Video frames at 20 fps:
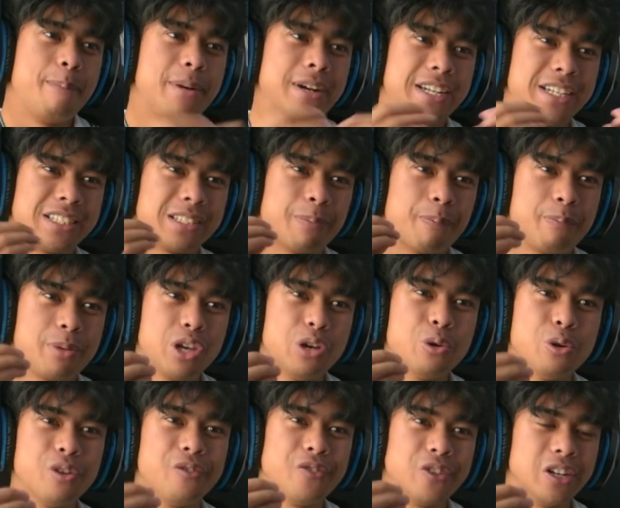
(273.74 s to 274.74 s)
But it's
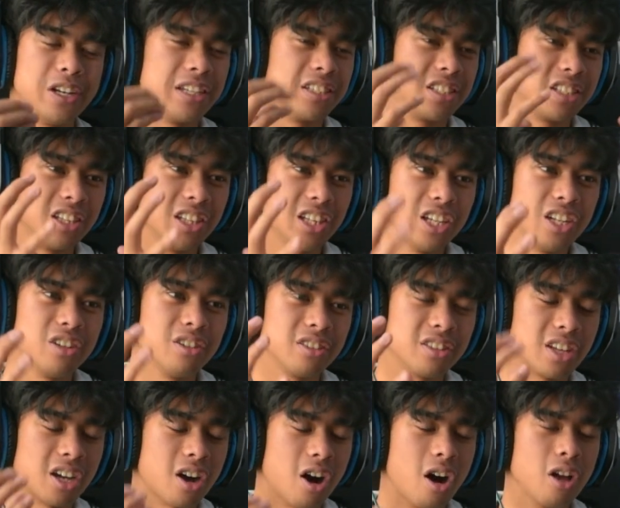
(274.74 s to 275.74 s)
beautiful. It's literally,
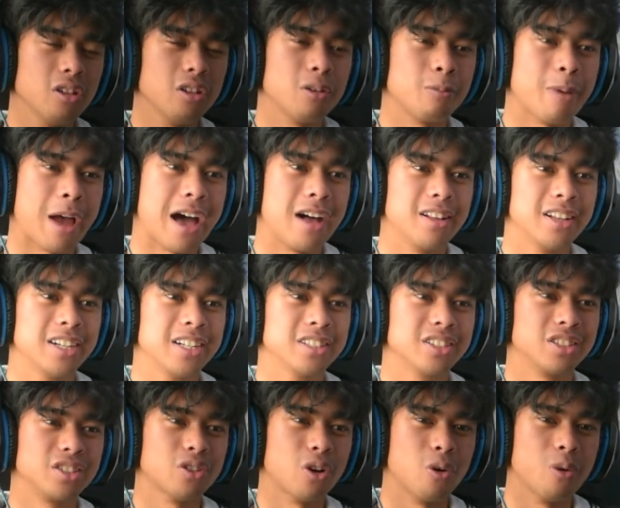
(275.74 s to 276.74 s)
the color palette
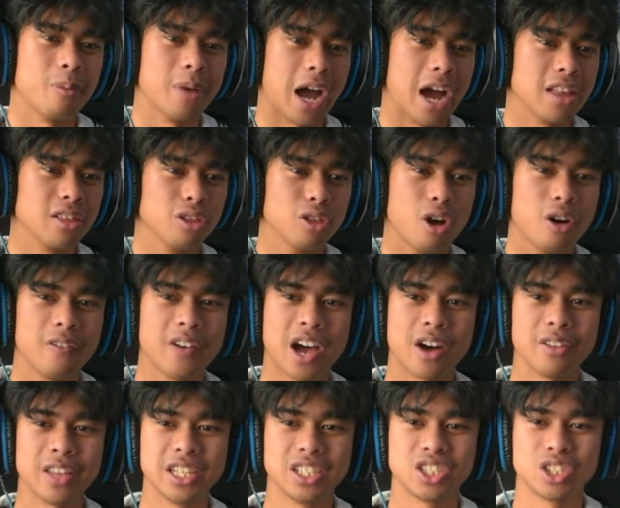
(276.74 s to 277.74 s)
is so amazing. I love
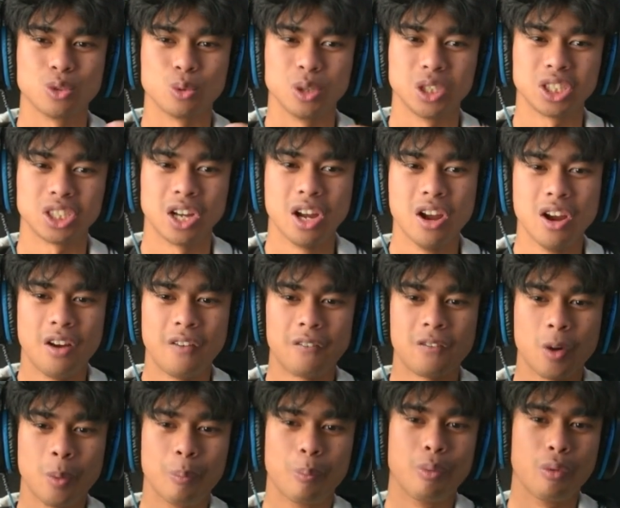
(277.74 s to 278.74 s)
how they switch
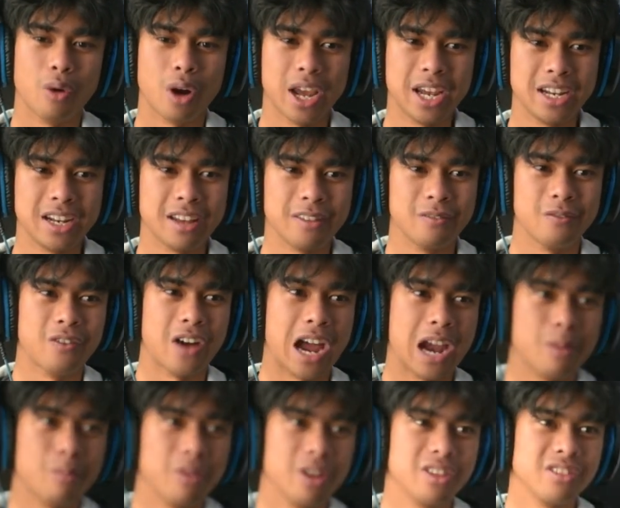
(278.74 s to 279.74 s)
from bright and
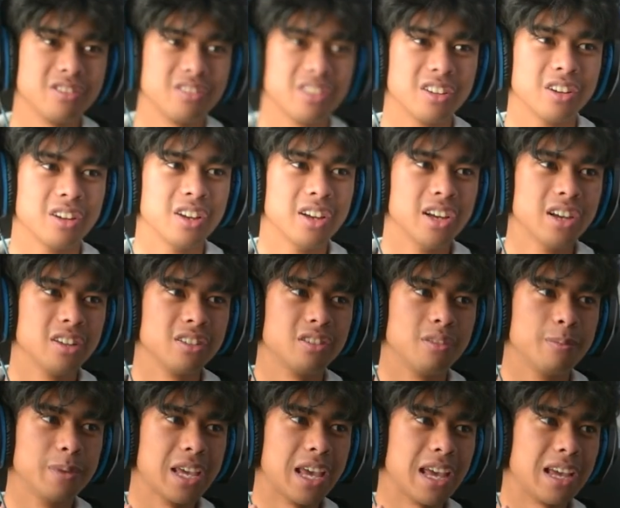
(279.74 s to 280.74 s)
vibrant to
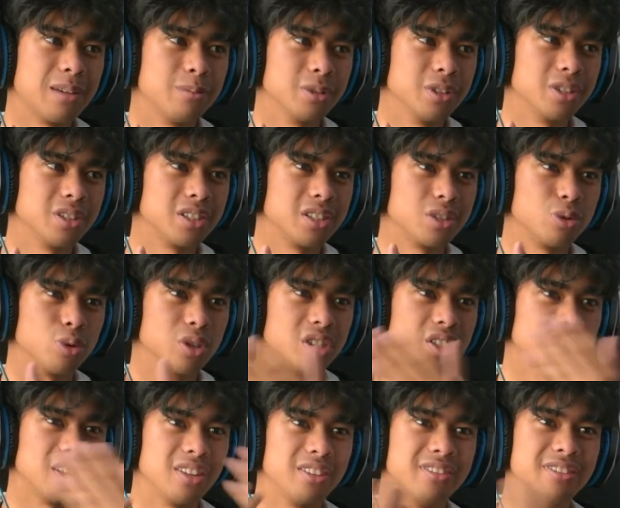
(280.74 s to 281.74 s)
being able to switch
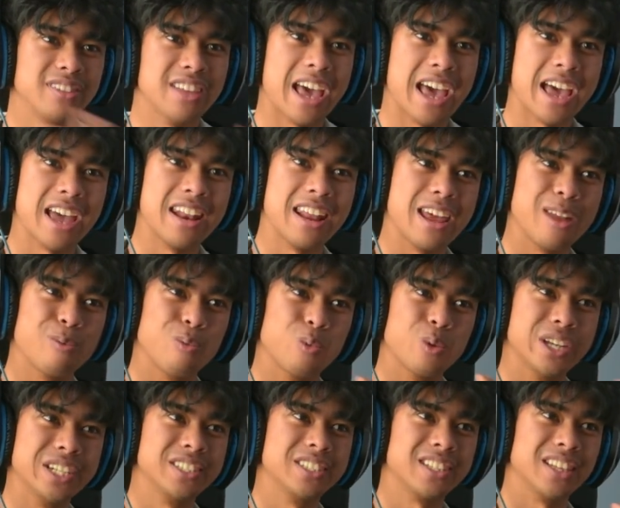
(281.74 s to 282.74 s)
to dead and
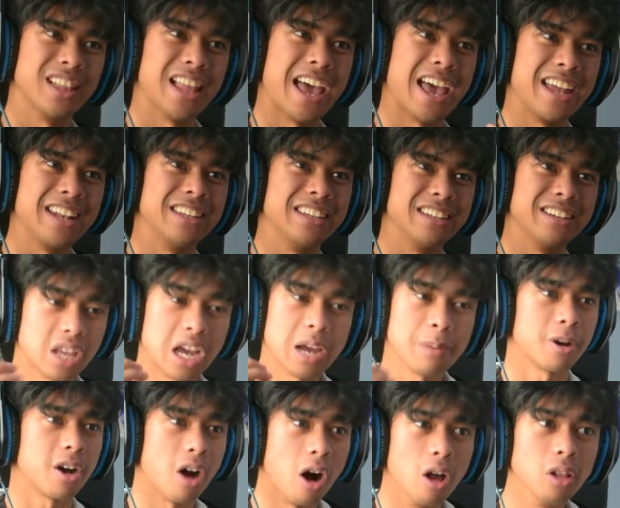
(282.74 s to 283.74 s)
wastelandy
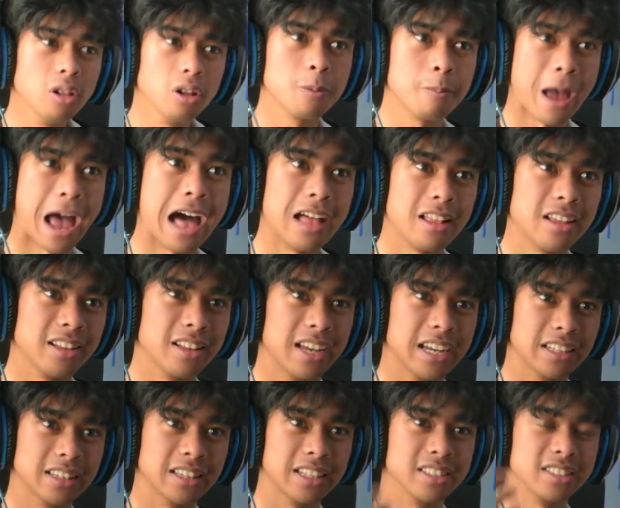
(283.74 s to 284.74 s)
type of color palette
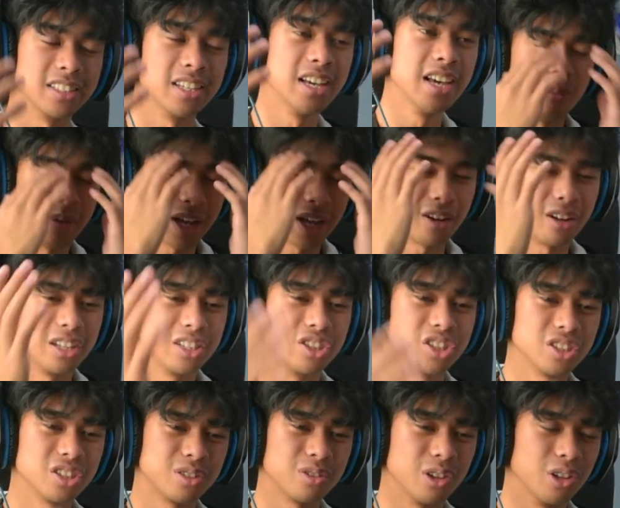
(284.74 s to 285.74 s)
like this. Oh my god, it
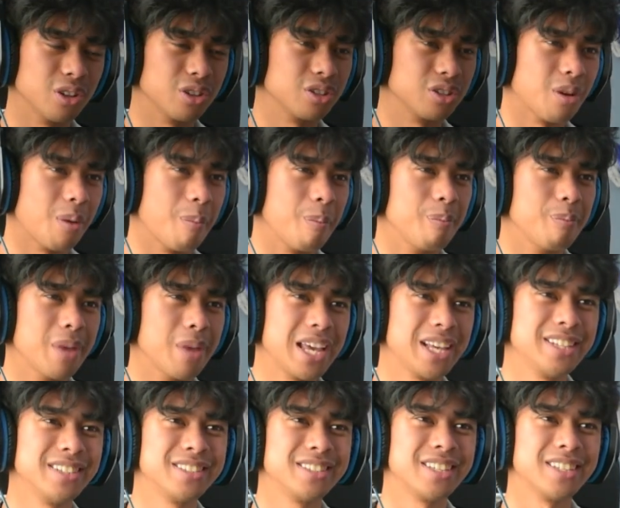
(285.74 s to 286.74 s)
just looks
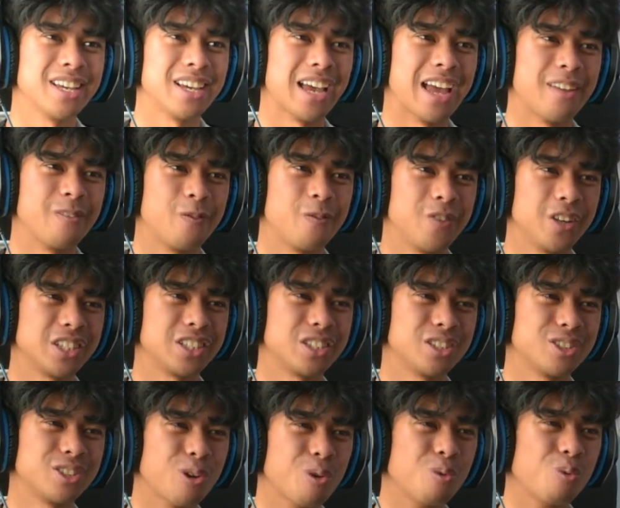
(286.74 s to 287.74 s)
amazing and fits
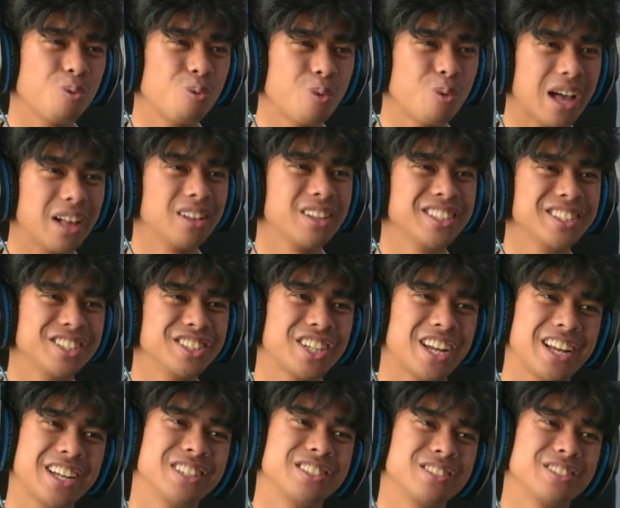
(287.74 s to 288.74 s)
so well in
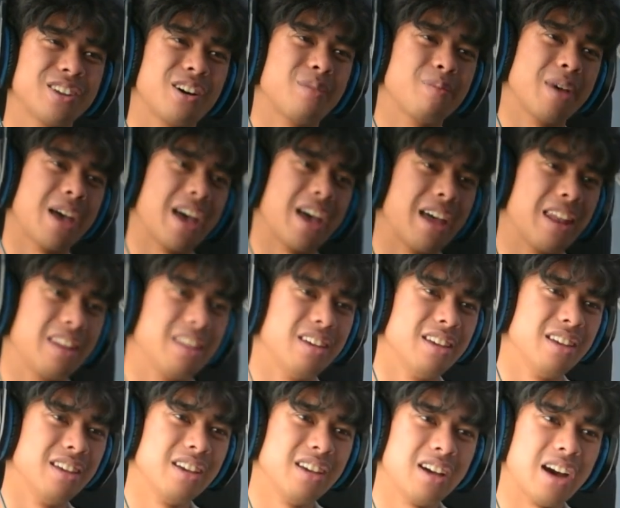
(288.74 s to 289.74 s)
Chainsaw Man.
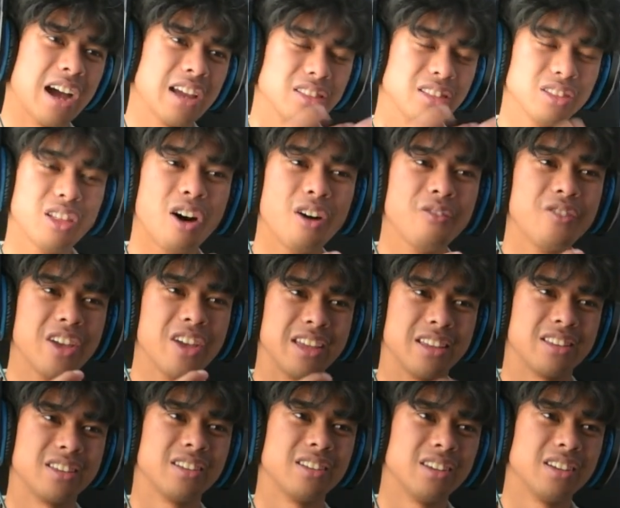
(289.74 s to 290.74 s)
I love
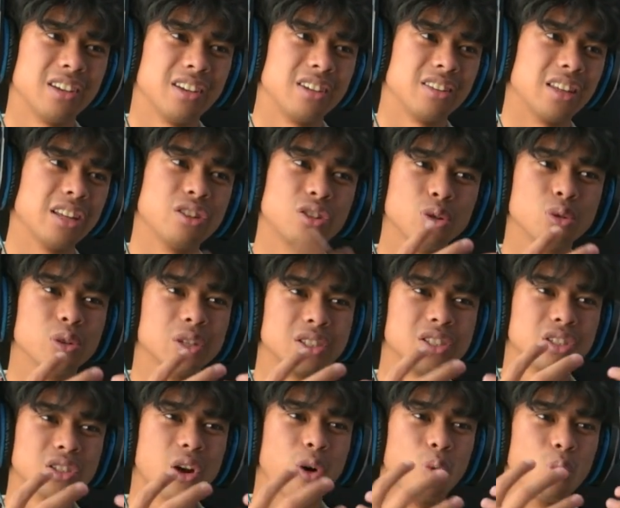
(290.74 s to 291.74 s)
it. They do it
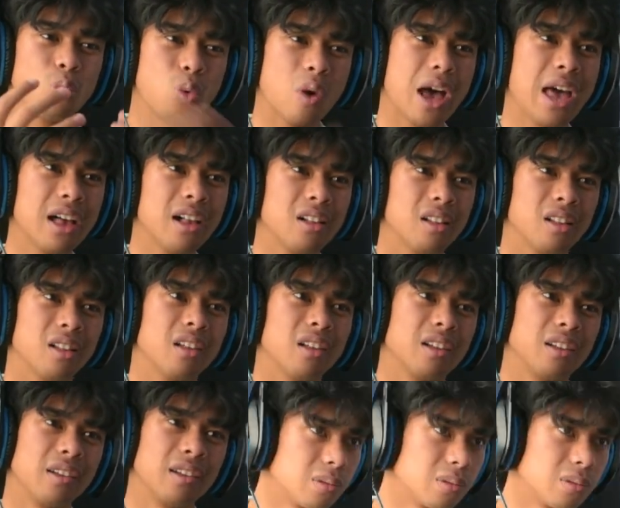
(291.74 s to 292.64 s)
so well.